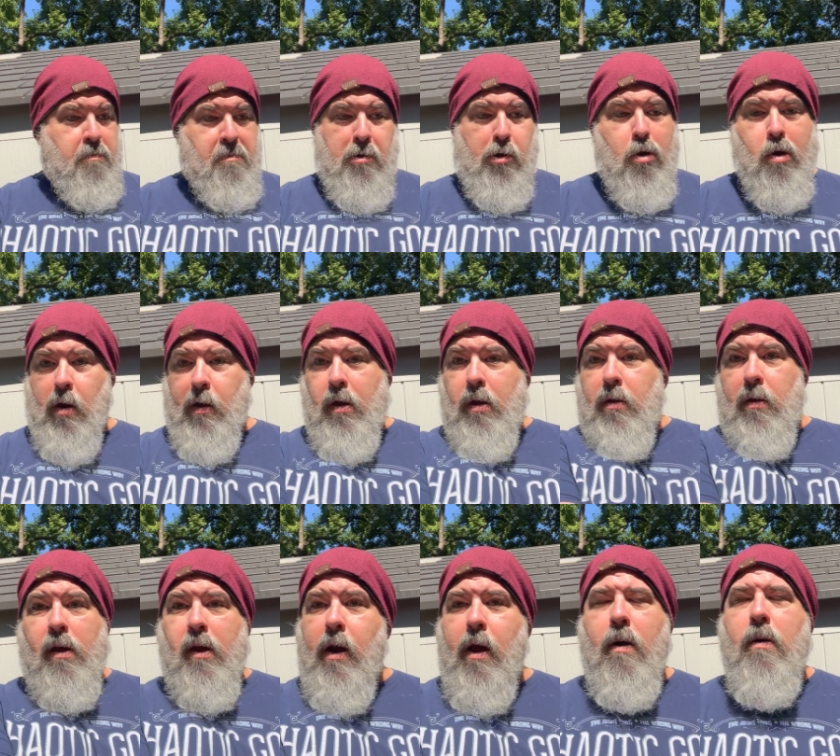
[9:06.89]
Look,
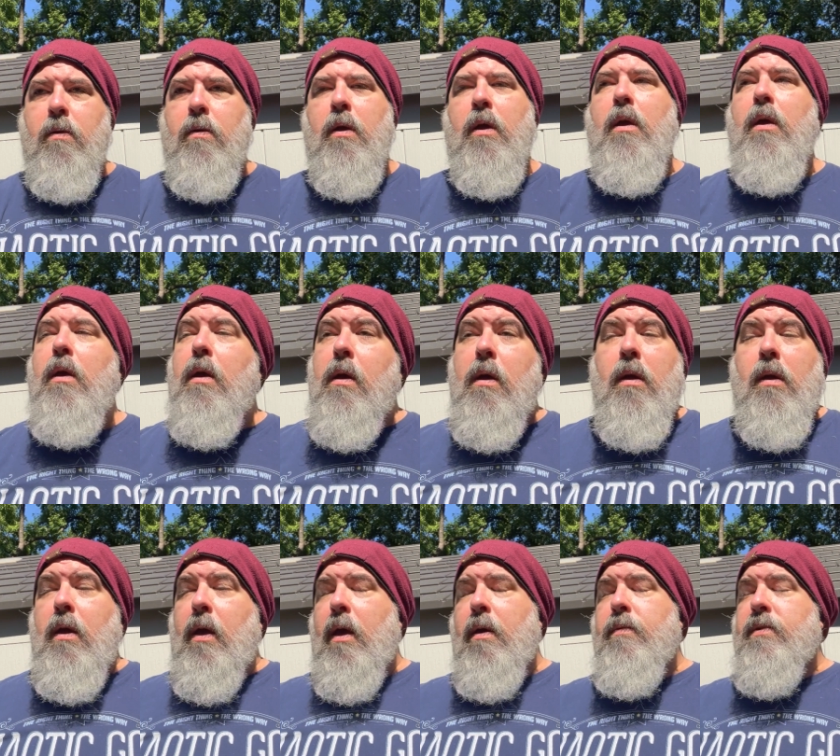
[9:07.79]

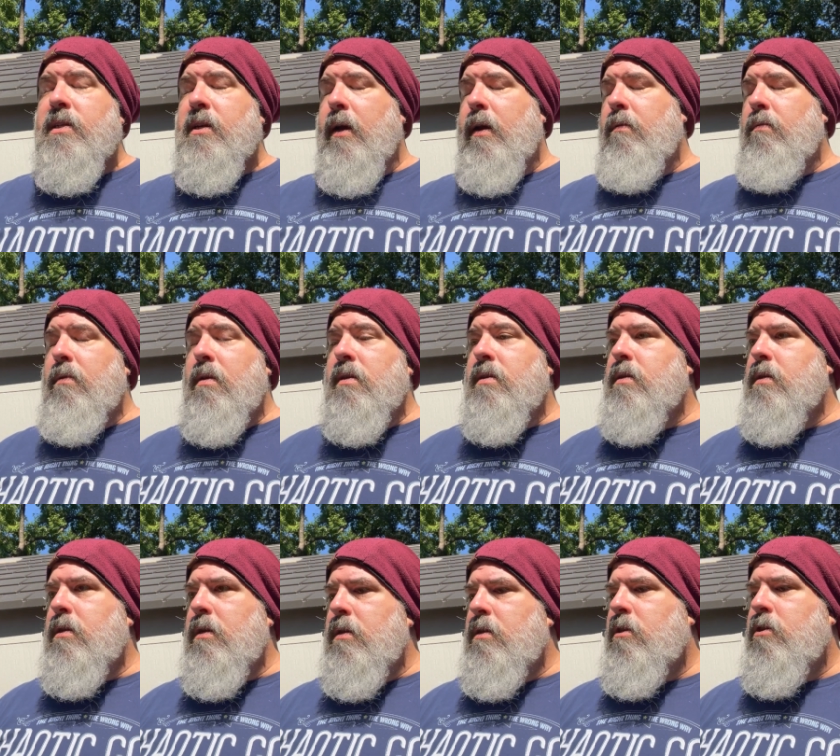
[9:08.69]
he was like,
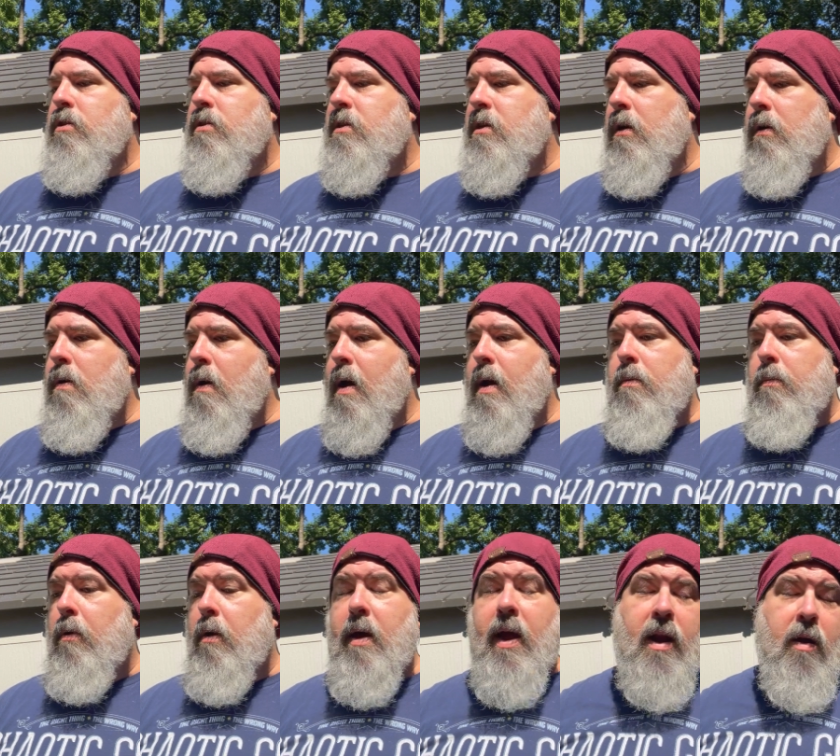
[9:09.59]
this is just
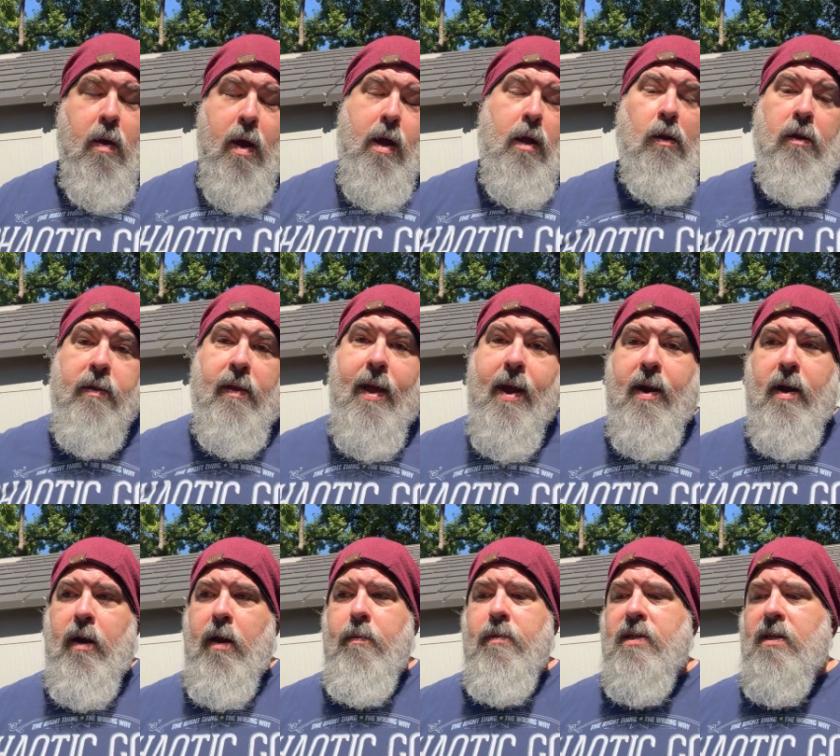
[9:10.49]
incredible. Anyway, he looked at it
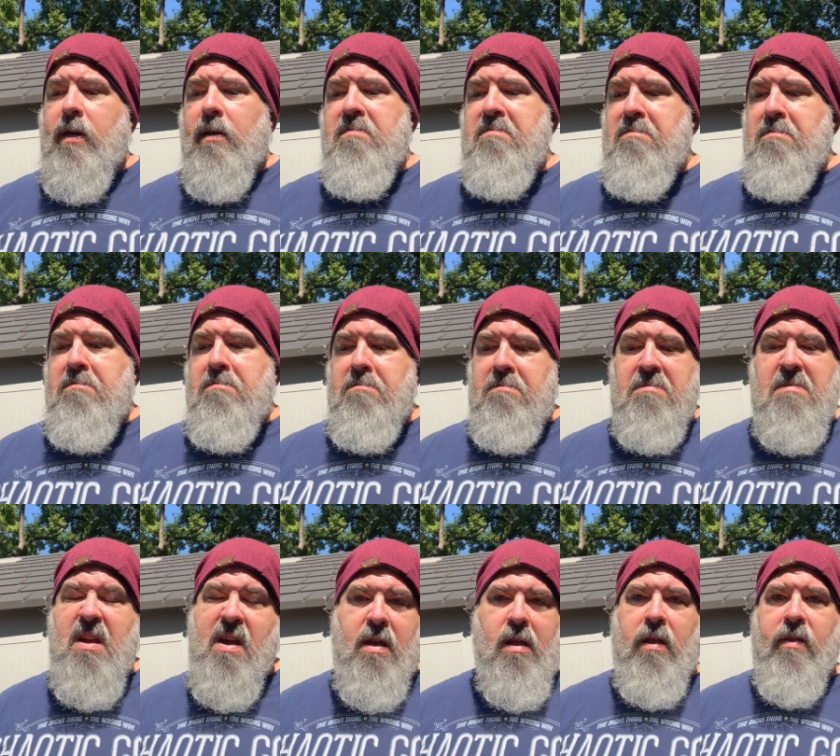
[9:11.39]
and he was like,
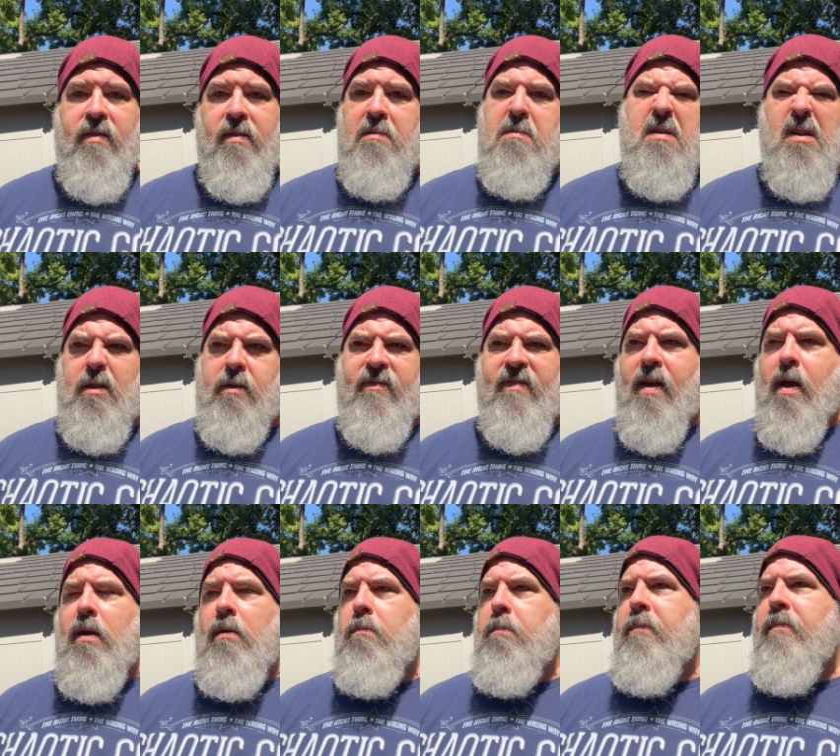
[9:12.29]
no, it's
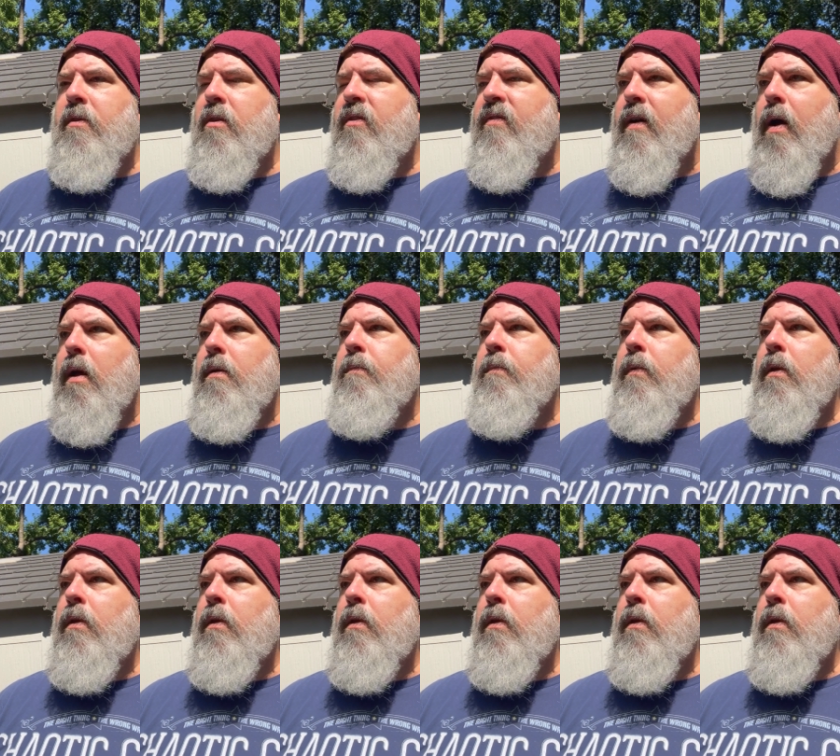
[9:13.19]
fine. It's fine.